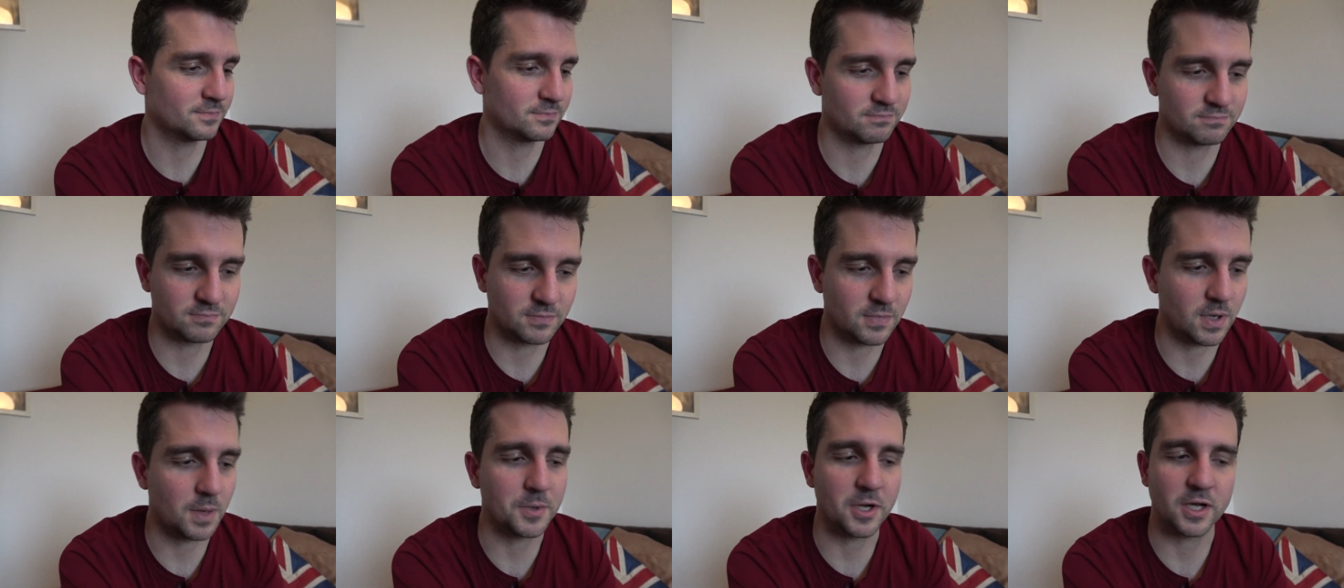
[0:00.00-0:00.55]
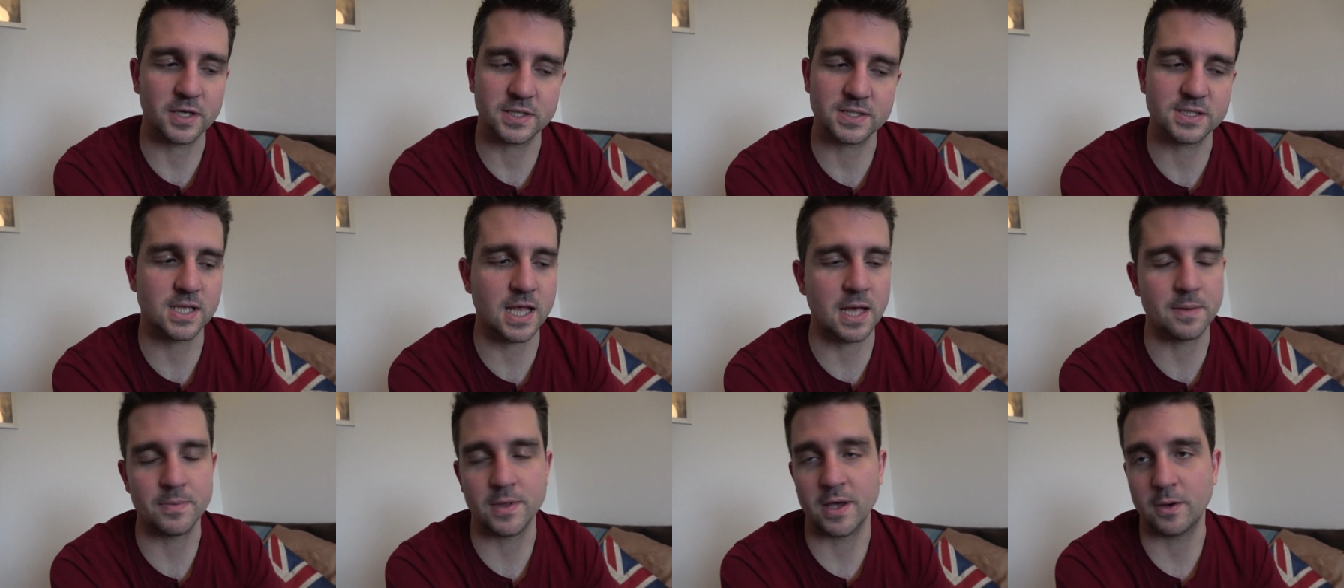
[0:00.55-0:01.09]
I mean, I can
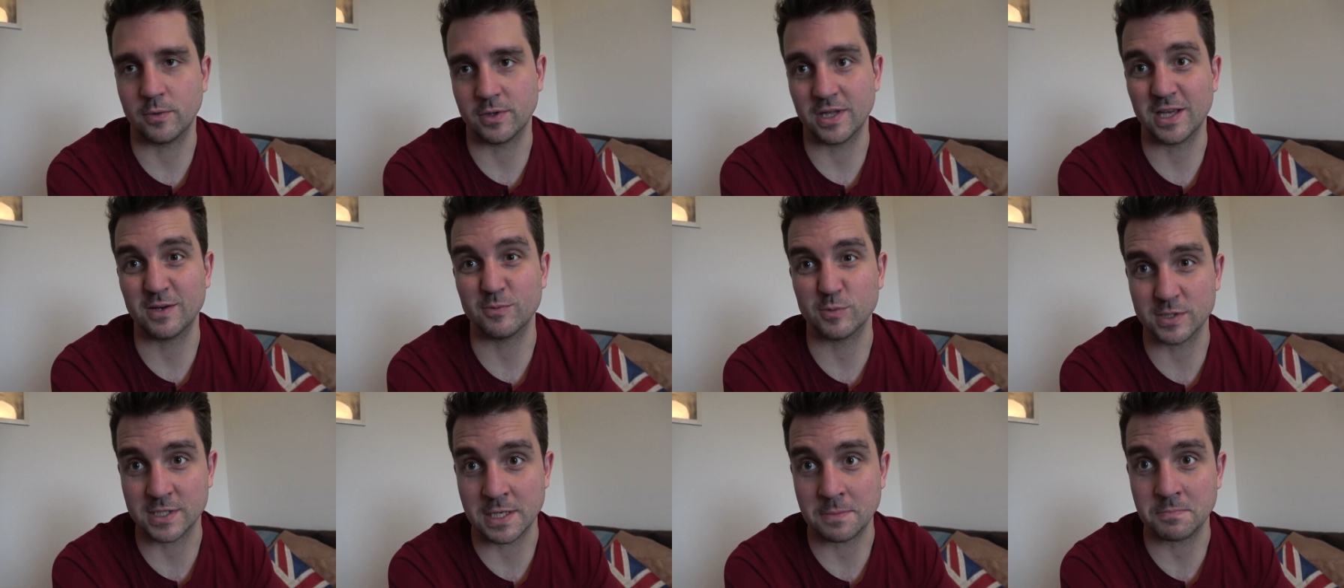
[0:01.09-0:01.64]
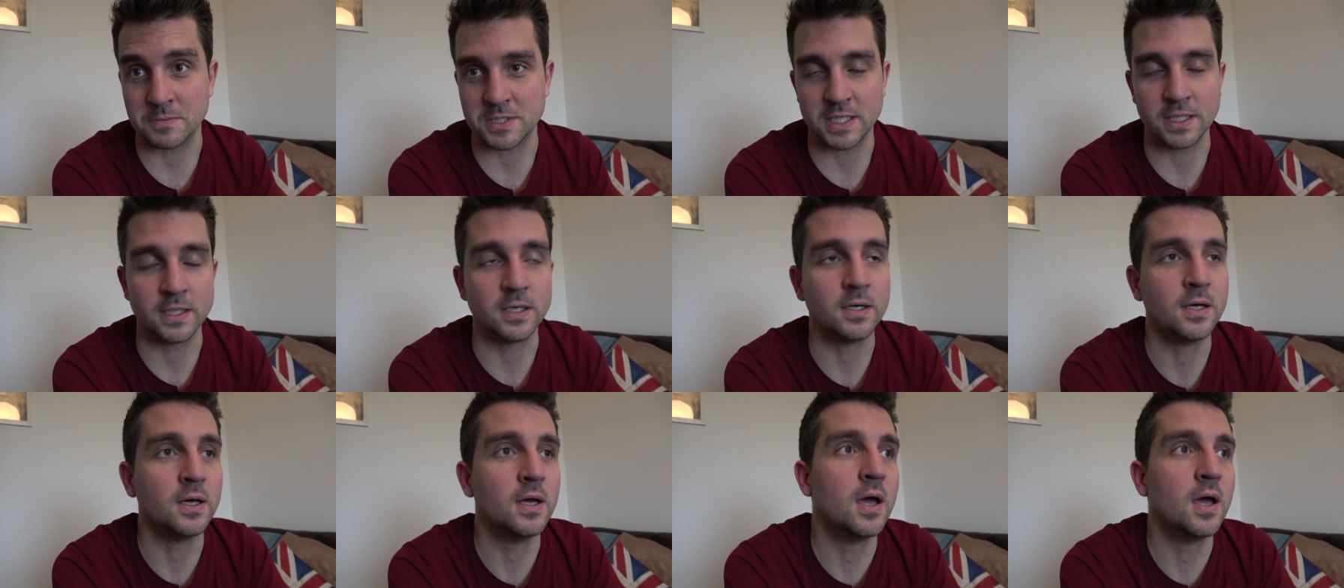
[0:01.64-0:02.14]
slam that one. That one's empty.